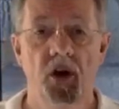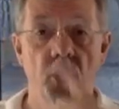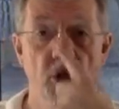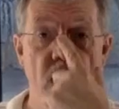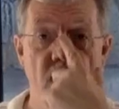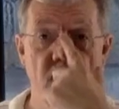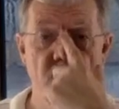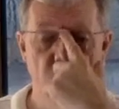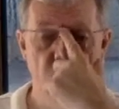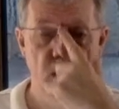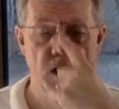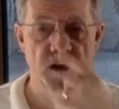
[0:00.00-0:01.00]
who have
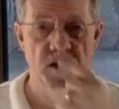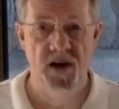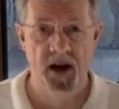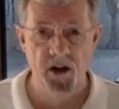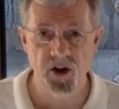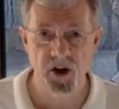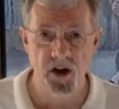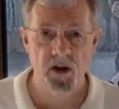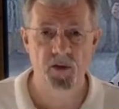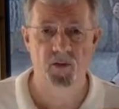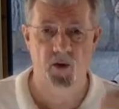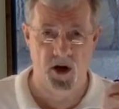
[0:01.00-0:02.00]

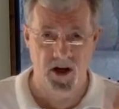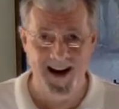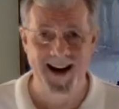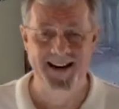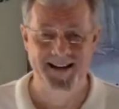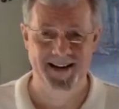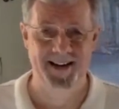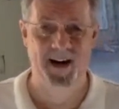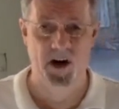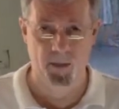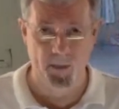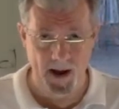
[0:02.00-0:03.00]
intentionally forgotten
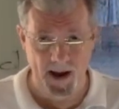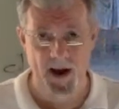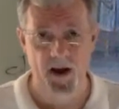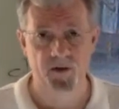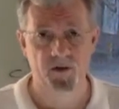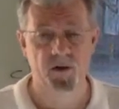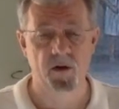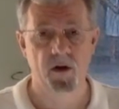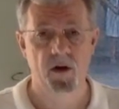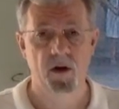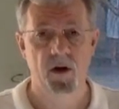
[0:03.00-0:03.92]
our past